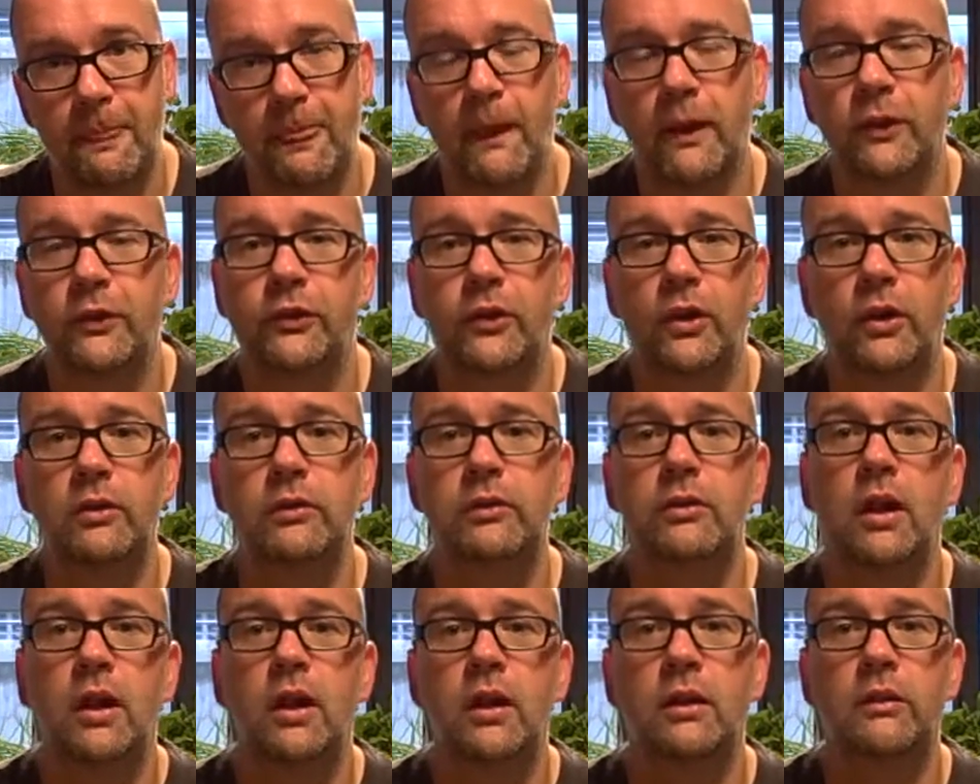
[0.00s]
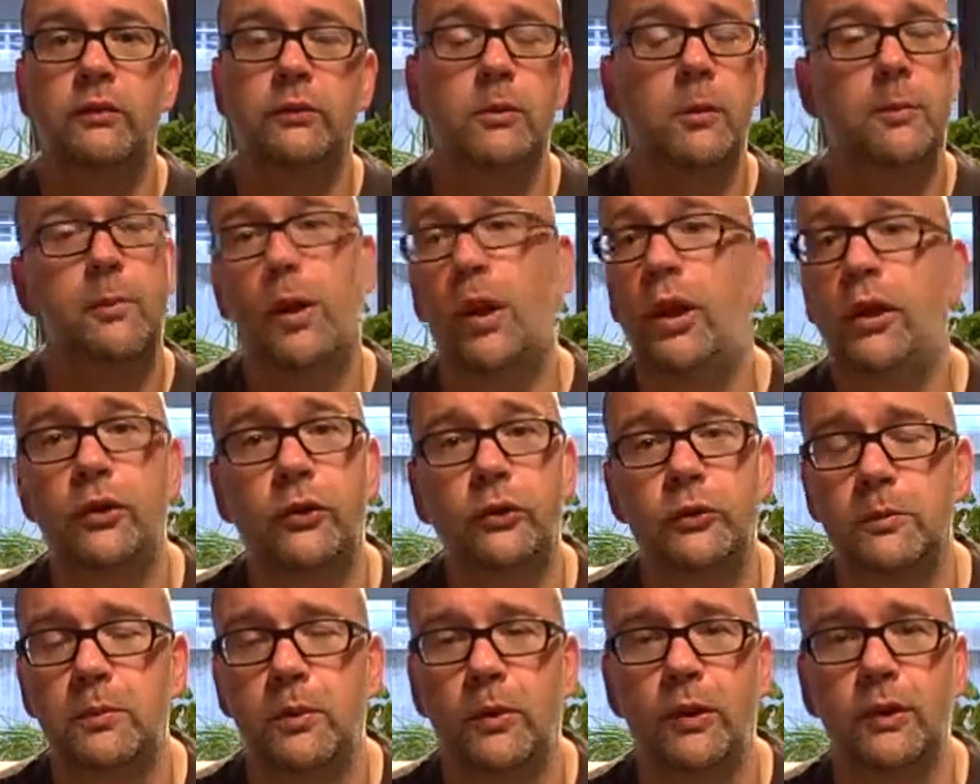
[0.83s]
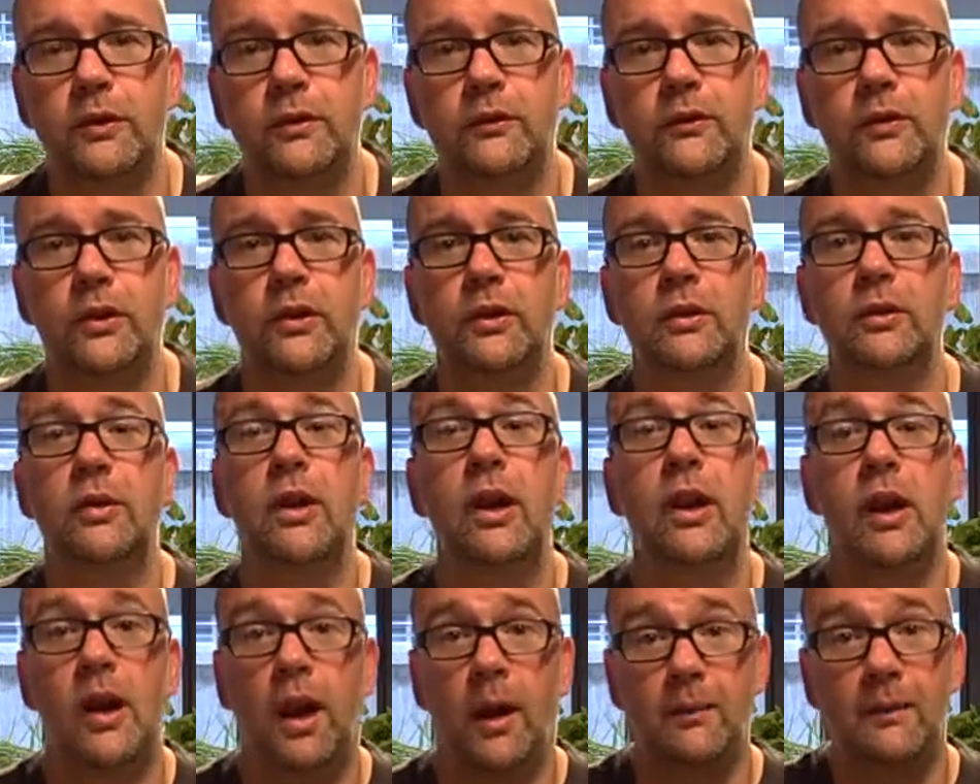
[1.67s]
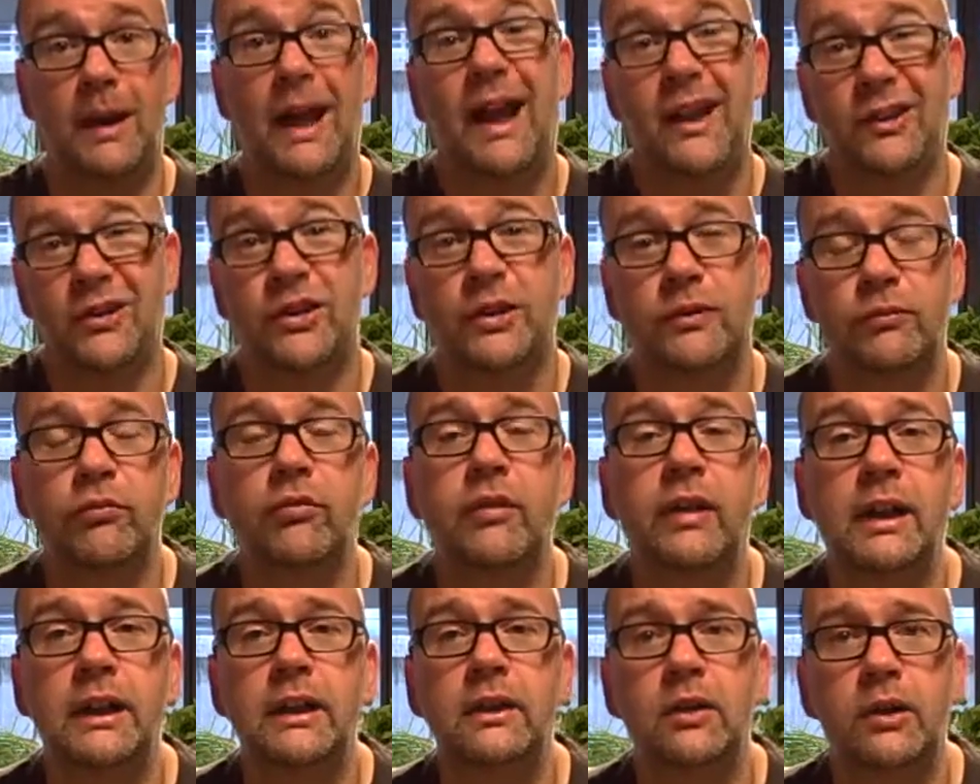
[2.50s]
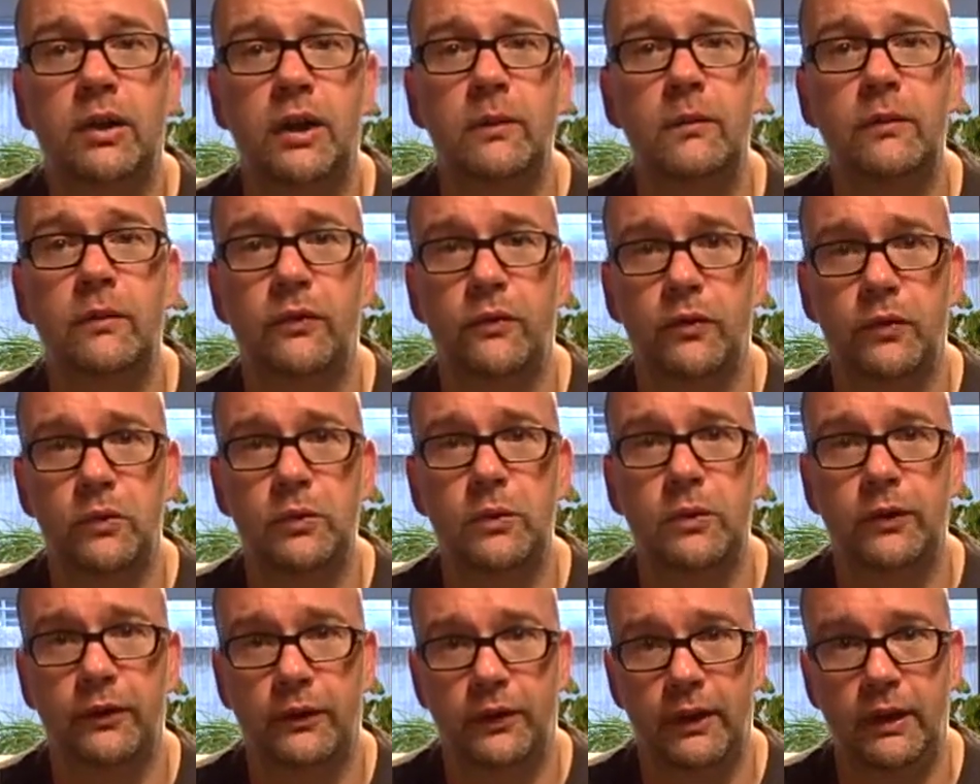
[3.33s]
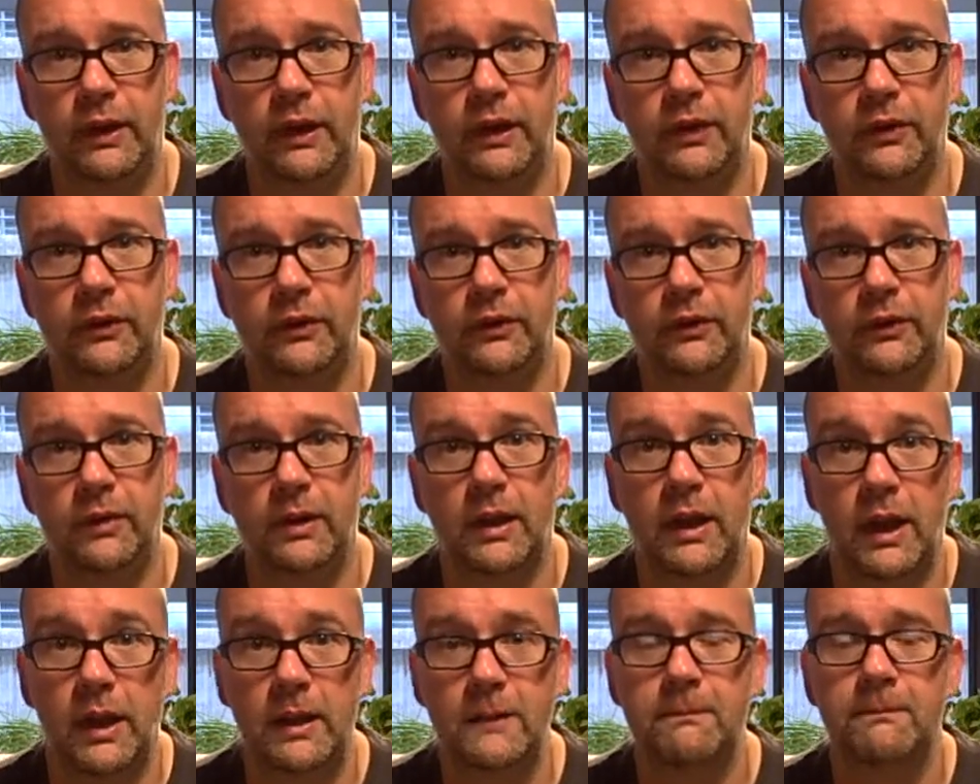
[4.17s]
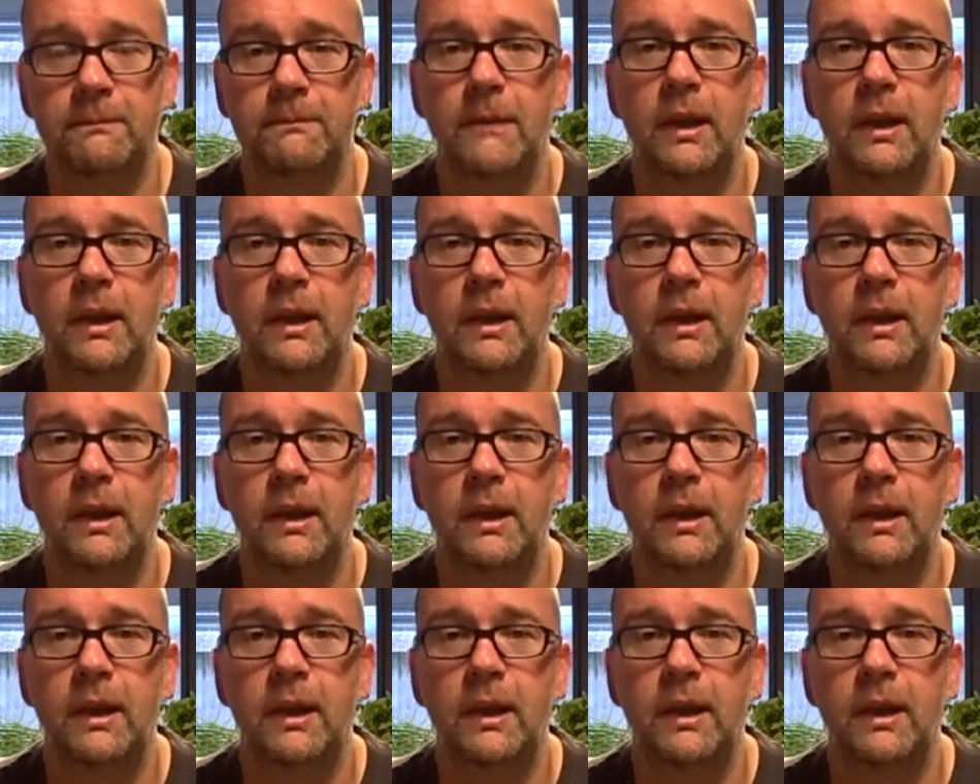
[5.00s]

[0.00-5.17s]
So from a personal point of view, I'm actually really looking forward to this, okay?